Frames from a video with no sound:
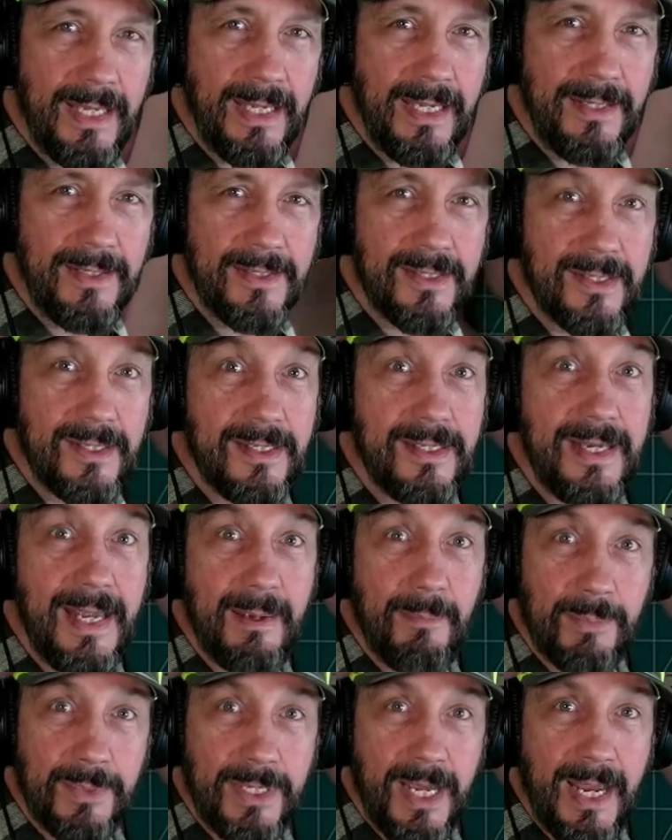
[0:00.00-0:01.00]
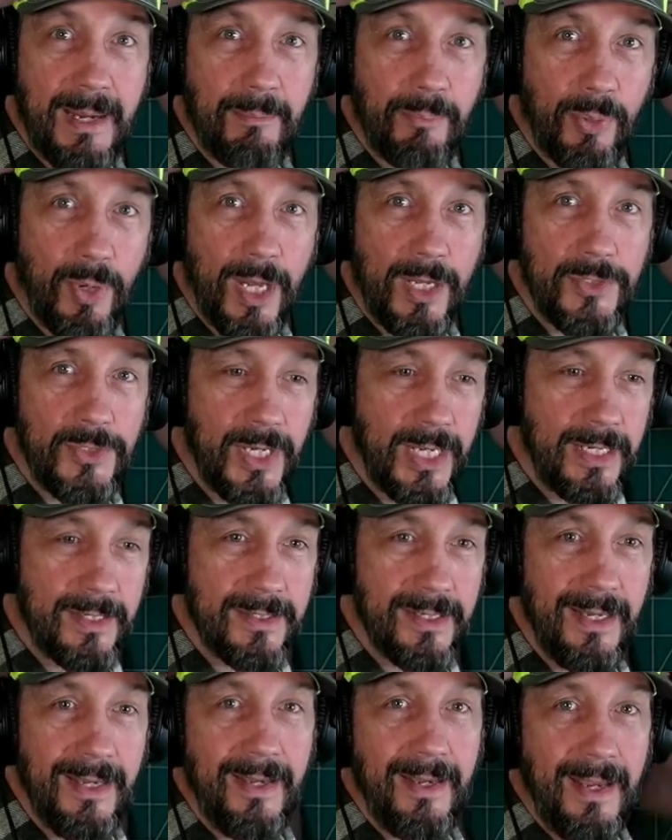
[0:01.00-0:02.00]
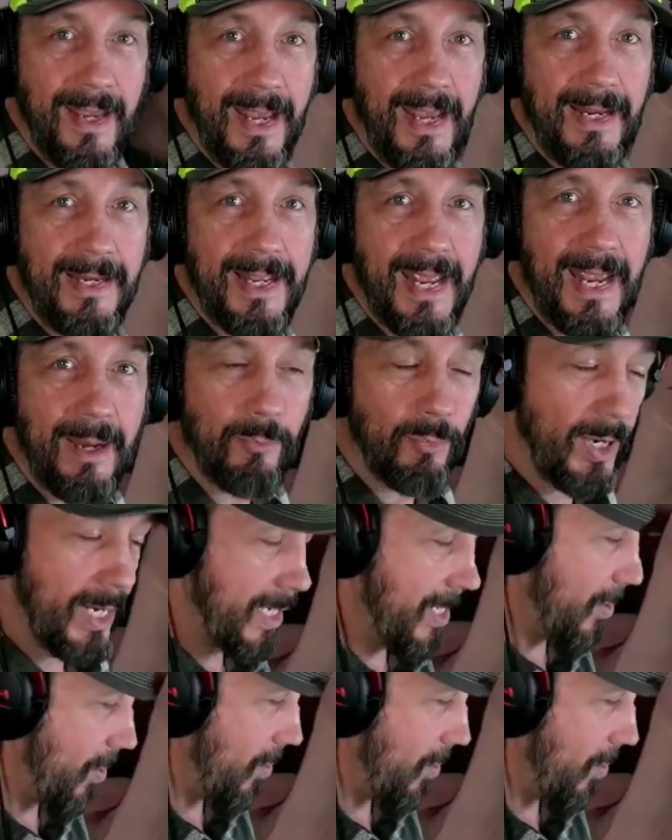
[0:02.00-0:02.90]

STEM-type projects, and ham radio